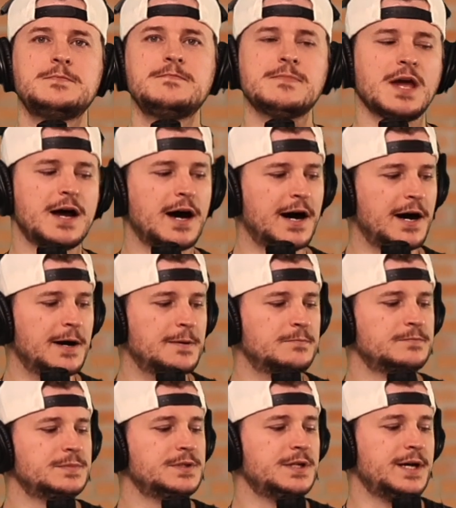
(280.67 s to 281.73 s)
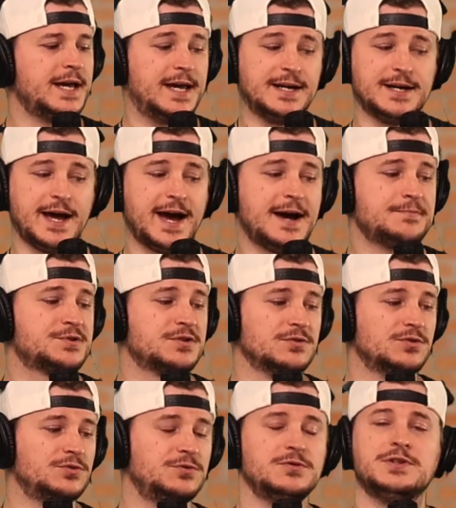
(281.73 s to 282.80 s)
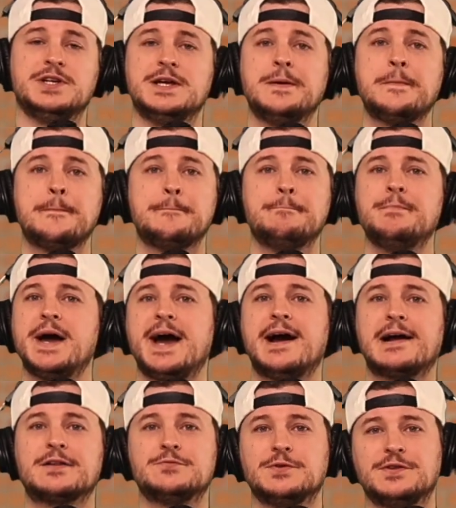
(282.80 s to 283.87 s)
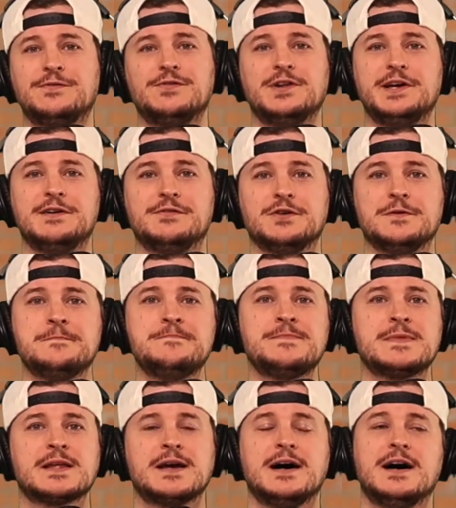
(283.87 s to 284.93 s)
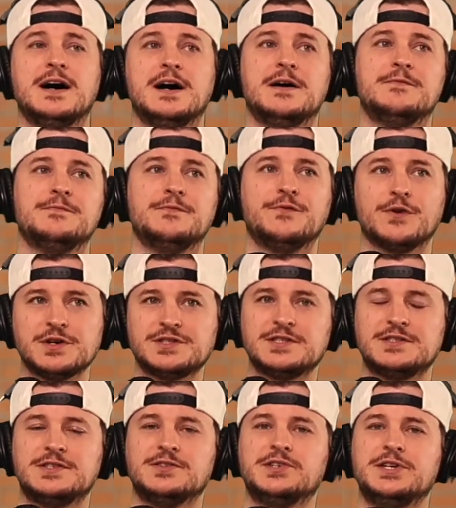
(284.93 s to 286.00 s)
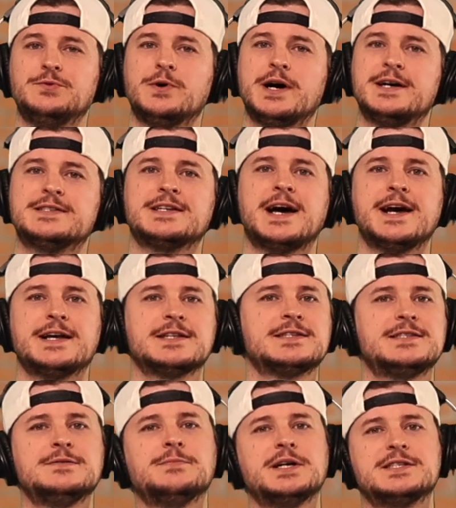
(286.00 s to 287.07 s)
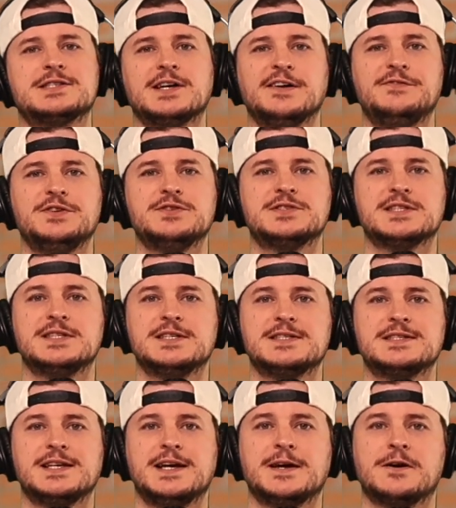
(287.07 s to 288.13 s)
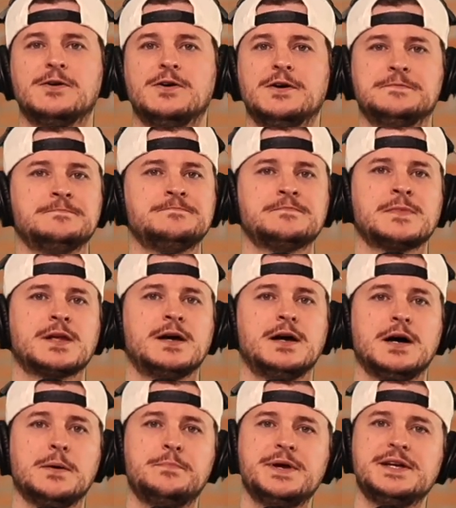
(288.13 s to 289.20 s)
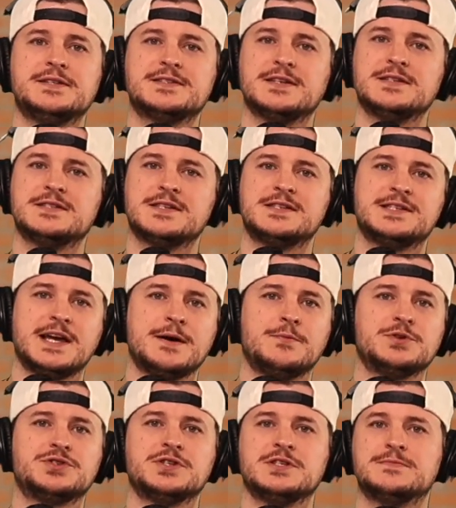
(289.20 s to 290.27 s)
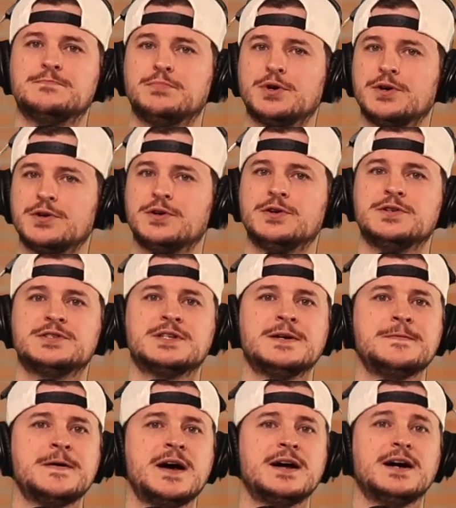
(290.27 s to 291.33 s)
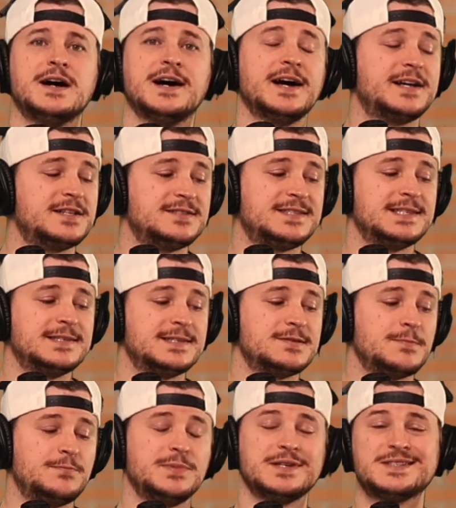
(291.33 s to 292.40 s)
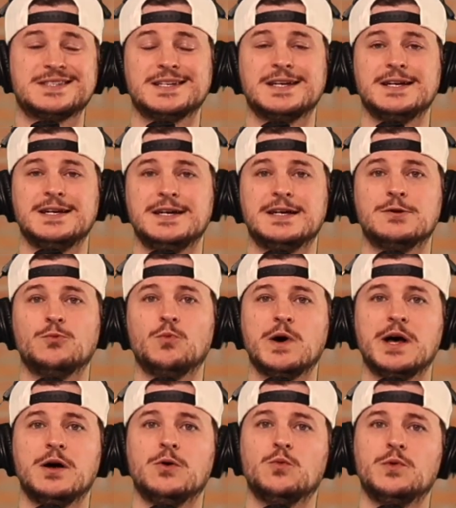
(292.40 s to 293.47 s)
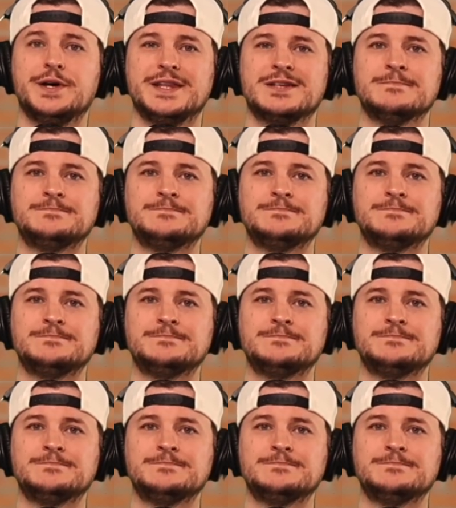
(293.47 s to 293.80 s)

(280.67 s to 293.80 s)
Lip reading: and absolutely packed with flavor. Versatility wise, I can see myself using this thing on pizzas, sandwiches, burgers. I can see this mixing in well with,